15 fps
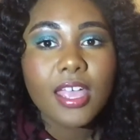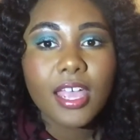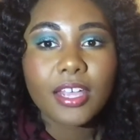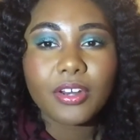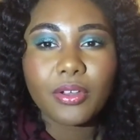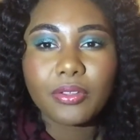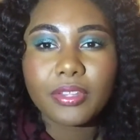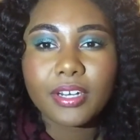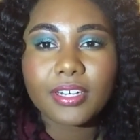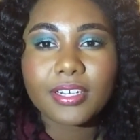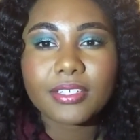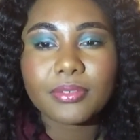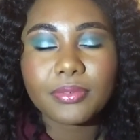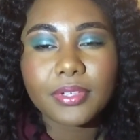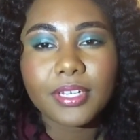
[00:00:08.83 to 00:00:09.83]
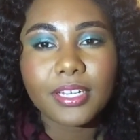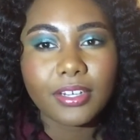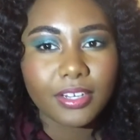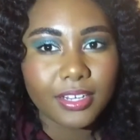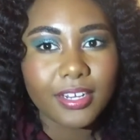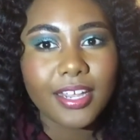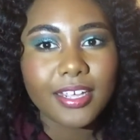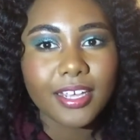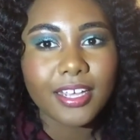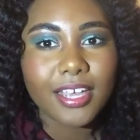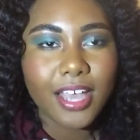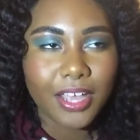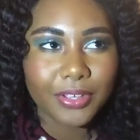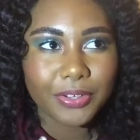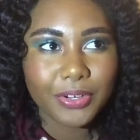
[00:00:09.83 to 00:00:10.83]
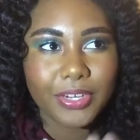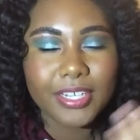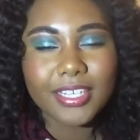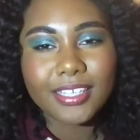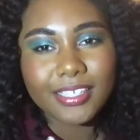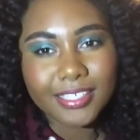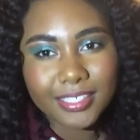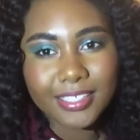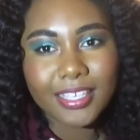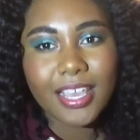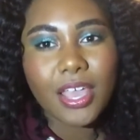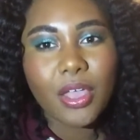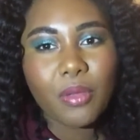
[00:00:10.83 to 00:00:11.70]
I know that it doesn't really look like a cut crease,